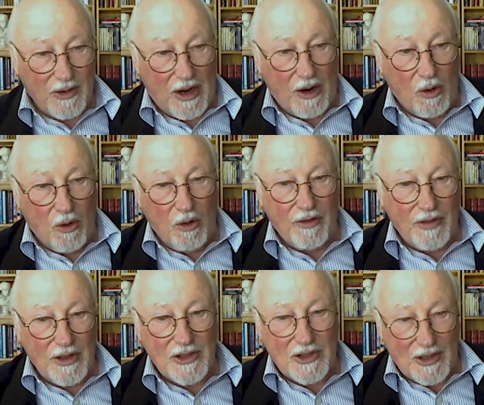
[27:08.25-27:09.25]
all of
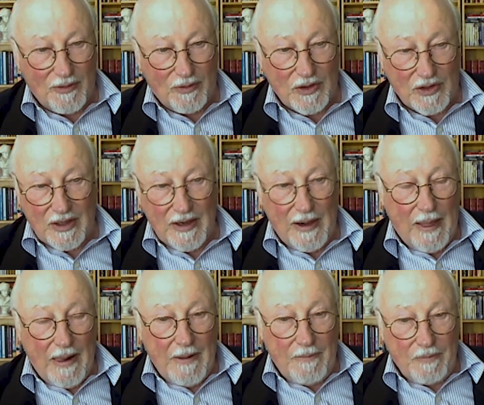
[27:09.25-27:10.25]
these different,
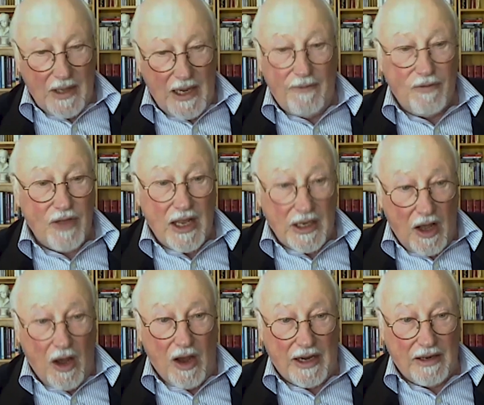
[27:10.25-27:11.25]
if they're
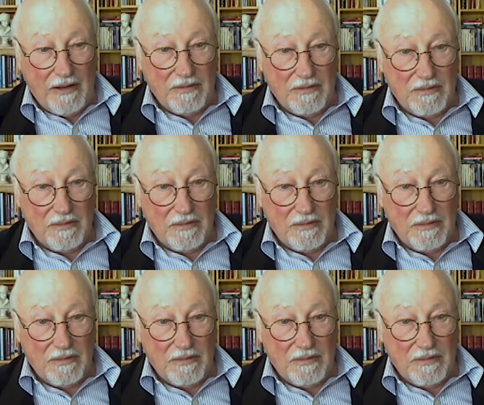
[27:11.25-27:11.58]
lying.